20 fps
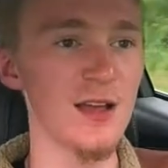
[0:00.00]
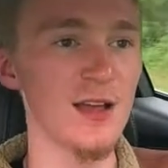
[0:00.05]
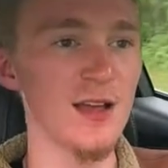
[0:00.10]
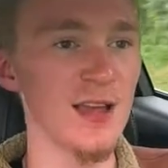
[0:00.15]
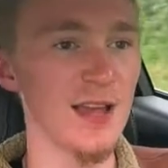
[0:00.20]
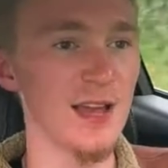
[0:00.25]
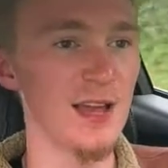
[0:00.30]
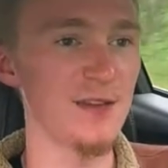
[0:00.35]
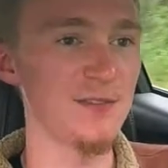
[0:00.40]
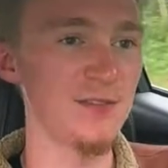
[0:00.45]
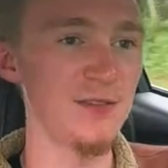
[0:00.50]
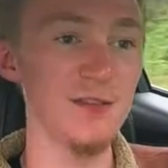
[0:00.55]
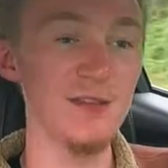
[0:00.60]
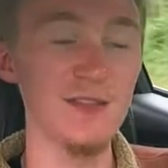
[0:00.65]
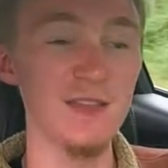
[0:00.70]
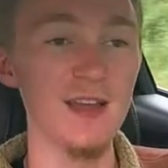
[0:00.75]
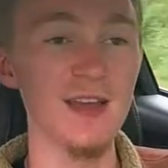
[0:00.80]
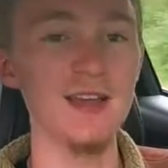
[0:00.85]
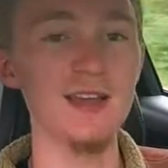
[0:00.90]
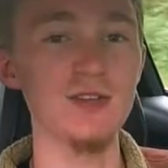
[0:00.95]
and
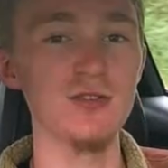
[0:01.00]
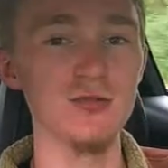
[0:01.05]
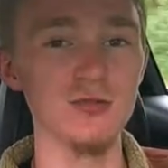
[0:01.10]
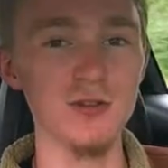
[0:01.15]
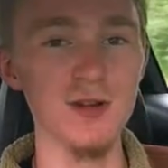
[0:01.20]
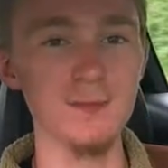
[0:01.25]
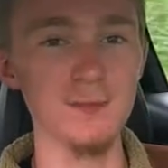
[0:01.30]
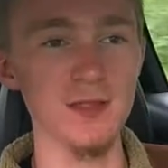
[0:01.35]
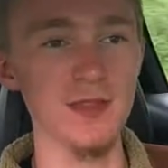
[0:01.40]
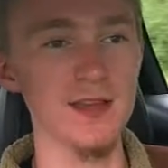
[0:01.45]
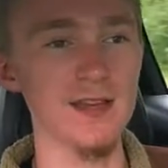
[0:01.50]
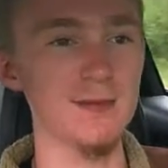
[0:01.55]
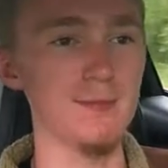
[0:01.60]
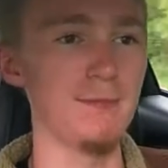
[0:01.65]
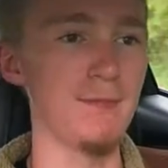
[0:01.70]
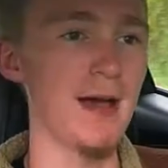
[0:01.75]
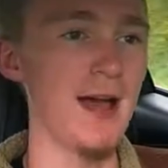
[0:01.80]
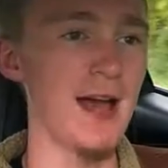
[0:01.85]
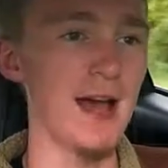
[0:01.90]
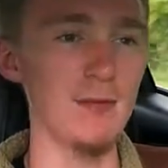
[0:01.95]
they grip like
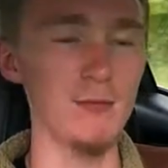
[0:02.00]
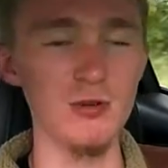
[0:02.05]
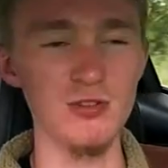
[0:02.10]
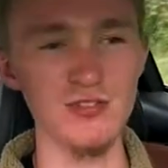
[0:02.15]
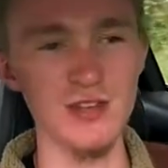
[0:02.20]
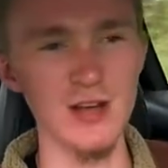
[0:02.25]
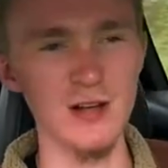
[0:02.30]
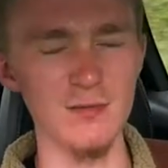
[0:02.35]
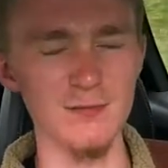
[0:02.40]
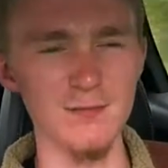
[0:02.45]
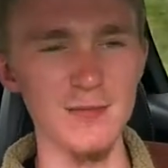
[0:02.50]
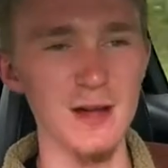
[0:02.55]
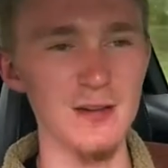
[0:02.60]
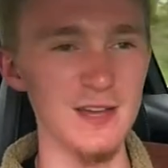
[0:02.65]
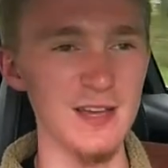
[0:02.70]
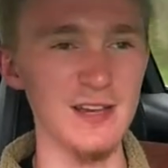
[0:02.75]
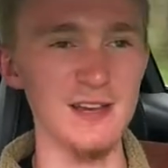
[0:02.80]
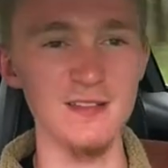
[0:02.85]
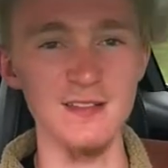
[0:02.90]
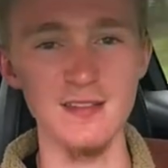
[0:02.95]
mad, which I'll
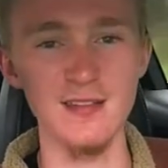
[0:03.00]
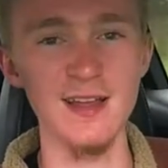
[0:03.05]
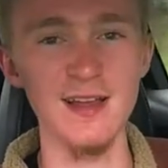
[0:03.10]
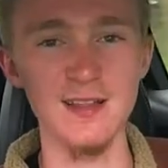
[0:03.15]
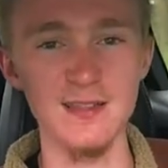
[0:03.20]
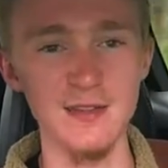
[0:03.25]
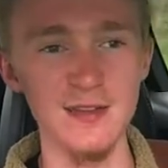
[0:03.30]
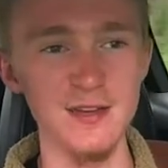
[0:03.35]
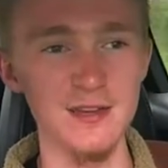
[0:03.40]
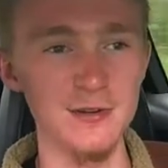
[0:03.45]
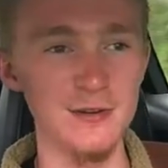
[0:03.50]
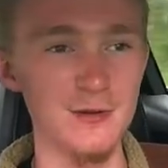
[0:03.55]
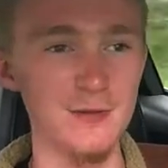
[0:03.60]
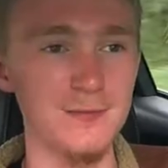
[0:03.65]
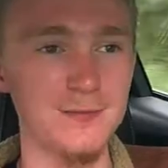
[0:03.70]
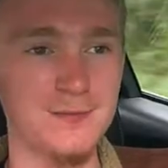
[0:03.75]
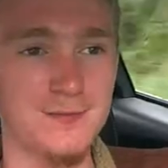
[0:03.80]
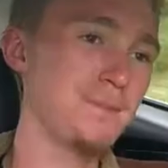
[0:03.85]
get into that later.